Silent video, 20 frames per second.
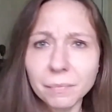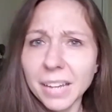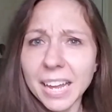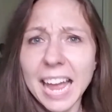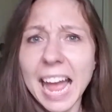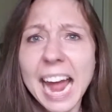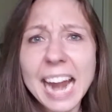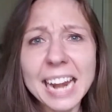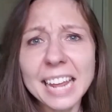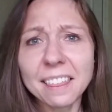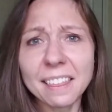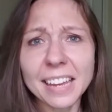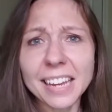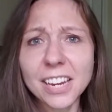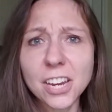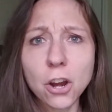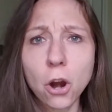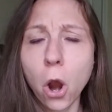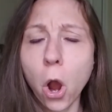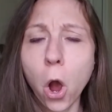anything in
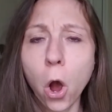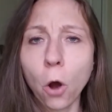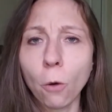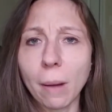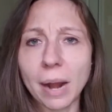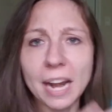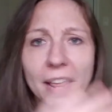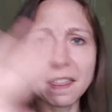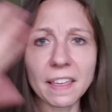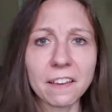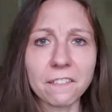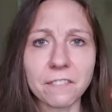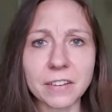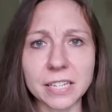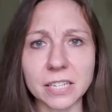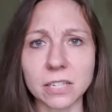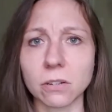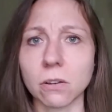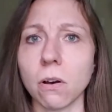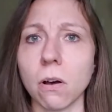your home, anything
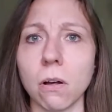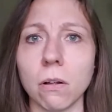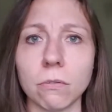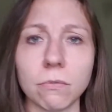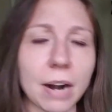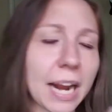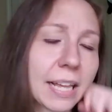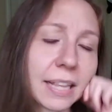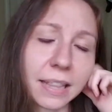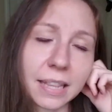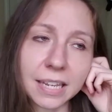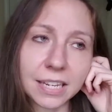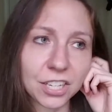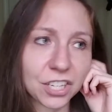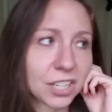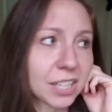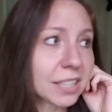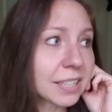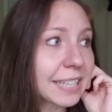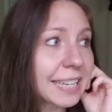physical,
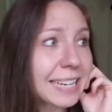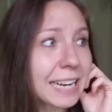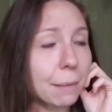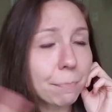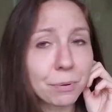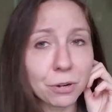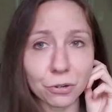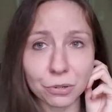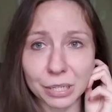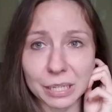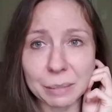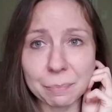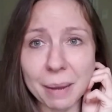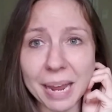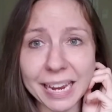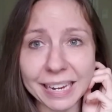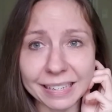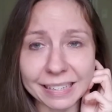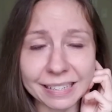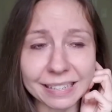right? Clean up your
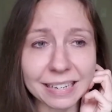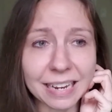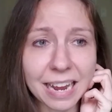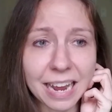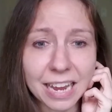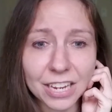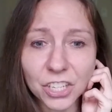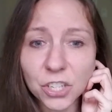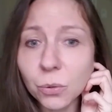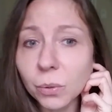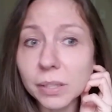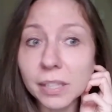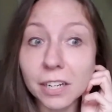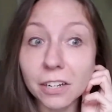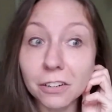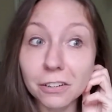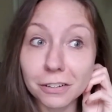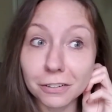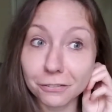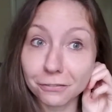space. Do a
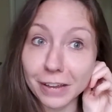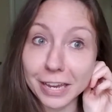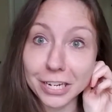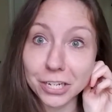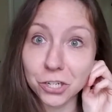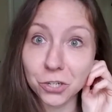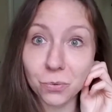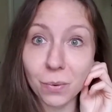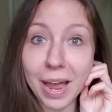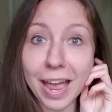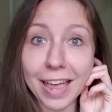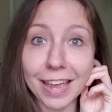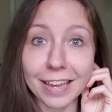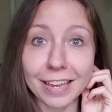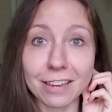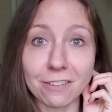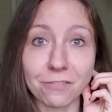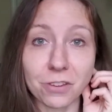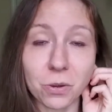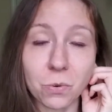little feng shui
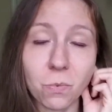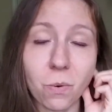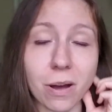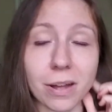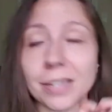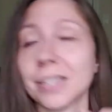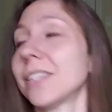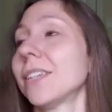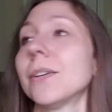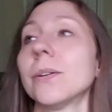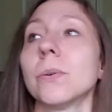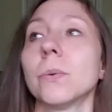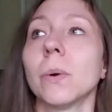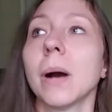if you want to.